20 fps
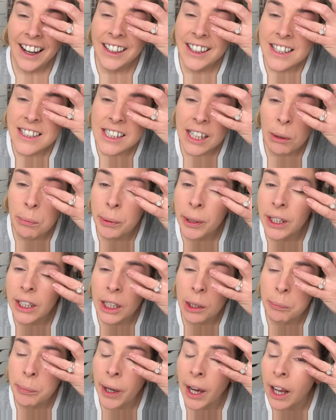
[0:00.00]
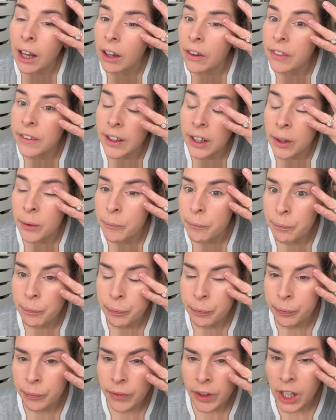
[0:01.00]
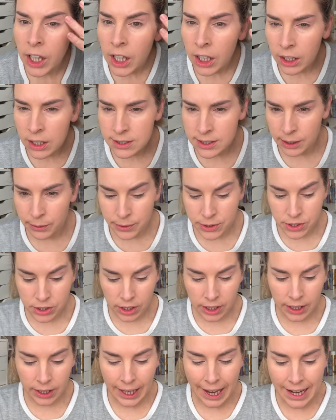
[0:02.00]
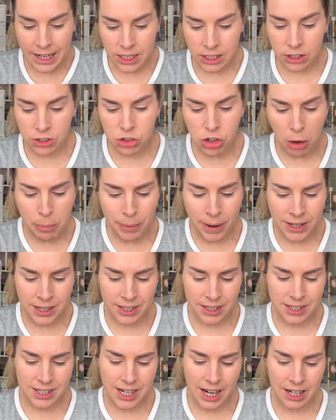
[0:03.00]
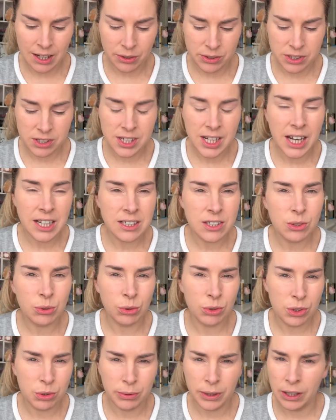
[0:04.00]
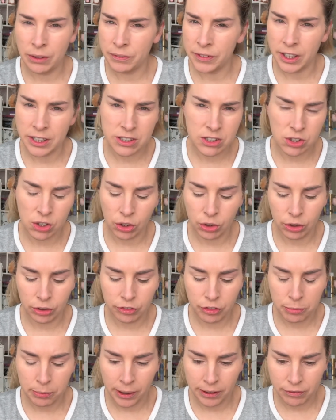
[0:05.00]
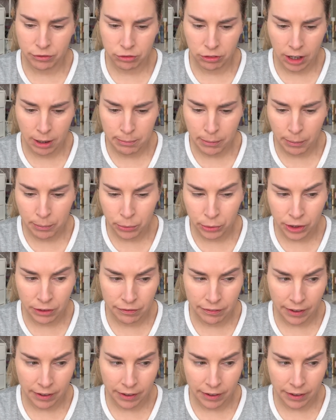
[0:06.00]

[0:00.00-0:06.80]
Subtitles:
least I'll be a little bit healthier. Because I was getting to the top end of the 10. I was 10 stone 12, and that's not good for my frame. I'm only